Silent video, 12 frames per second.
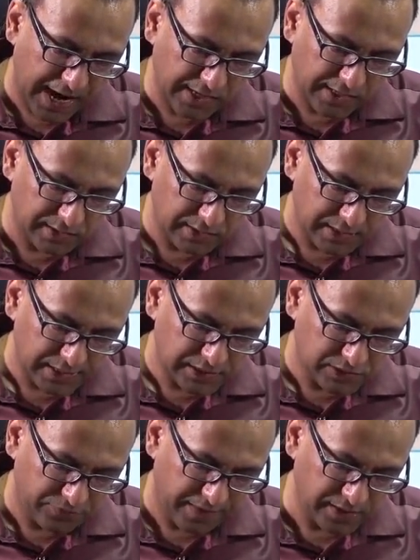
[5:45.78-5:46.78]
anal
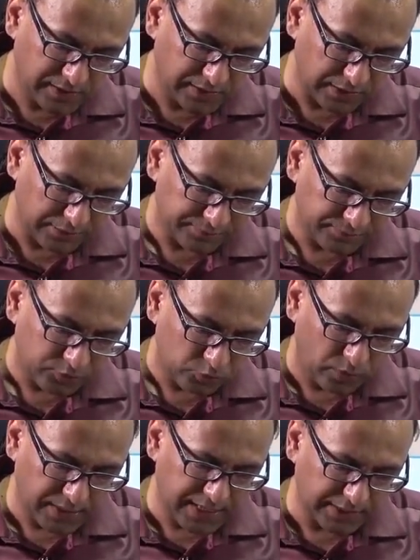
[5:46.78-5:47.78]
sphincter.
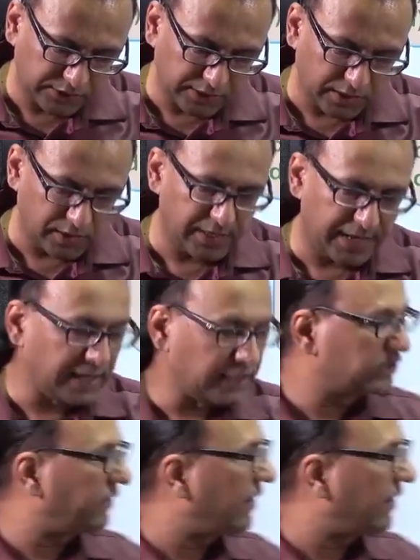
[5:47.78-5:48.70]
Why external anal